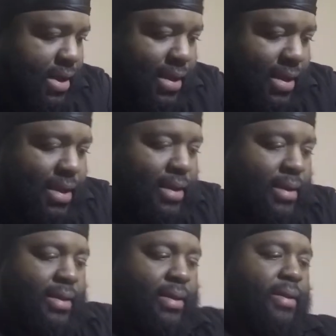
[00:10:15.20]
And
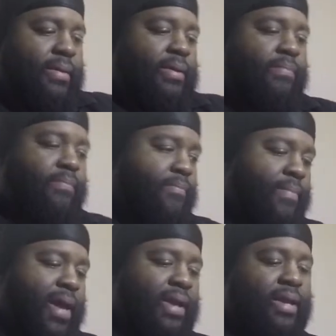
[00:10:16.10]

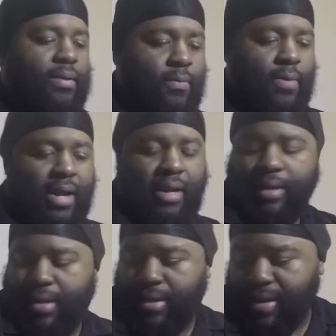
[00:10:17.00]
back when I
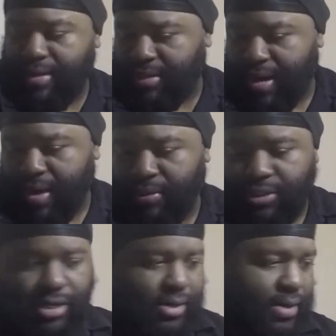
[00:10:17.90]
did catch that, I was
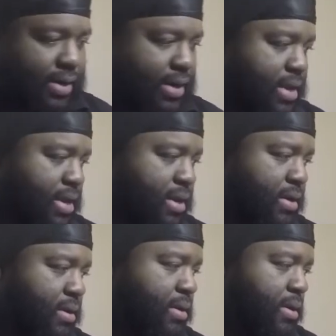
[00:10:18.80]
young
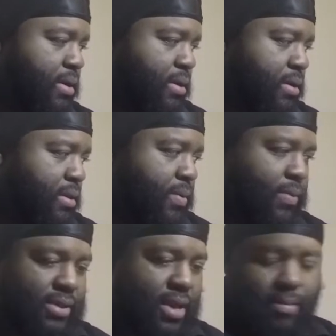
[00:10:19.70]
and there
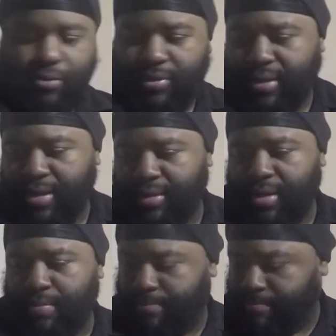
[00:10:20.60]
wasn't cameras at that time.